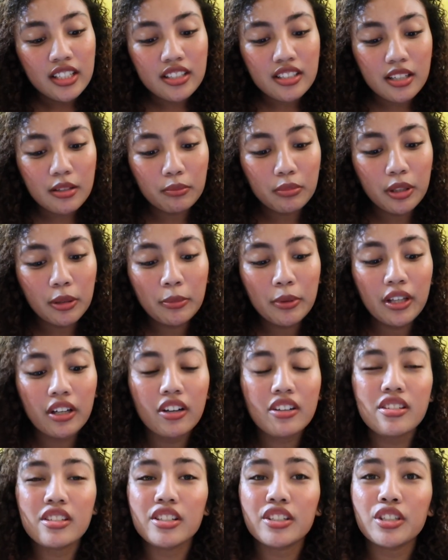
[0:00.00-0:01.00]
simply
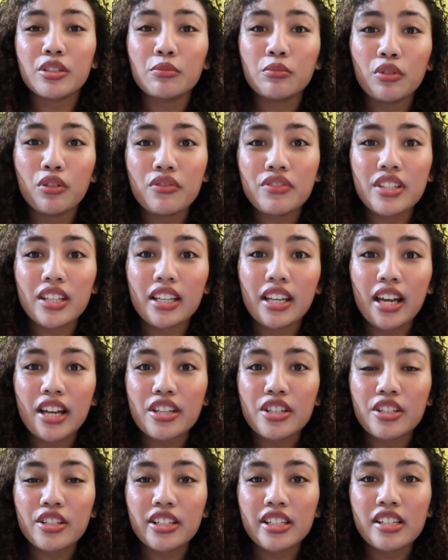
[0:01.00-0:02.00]
because it removes the
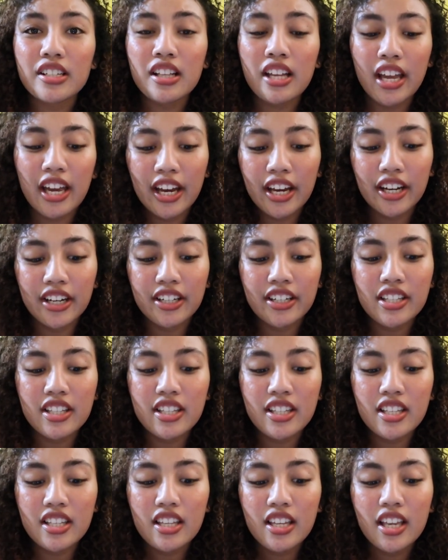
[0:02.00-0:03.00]
natural hairs